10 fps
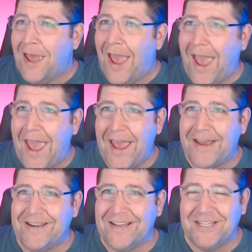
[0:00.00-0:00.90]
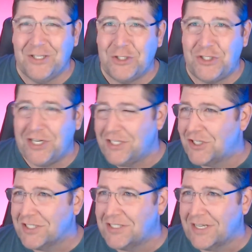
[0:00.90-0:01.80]
And she
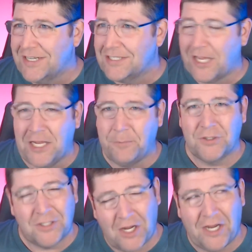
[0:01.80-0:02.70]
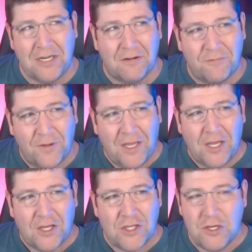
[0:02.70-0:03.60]
just is able to kind of
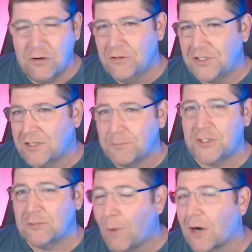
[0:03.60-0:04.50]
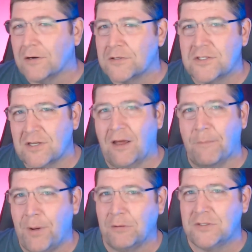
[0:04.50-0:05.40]
use some smarts
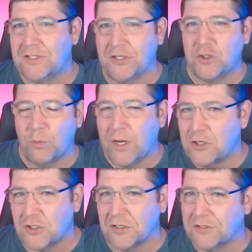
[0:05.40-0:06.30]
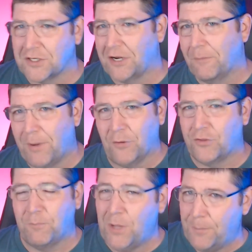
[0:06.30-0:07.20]
about situations and about
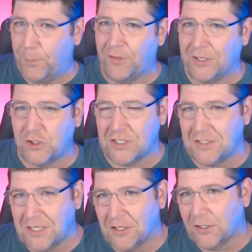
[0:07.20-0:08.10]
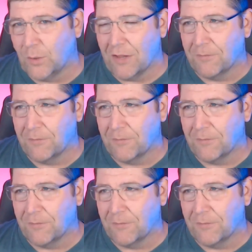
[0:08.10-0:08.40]
the people that she's dealing with.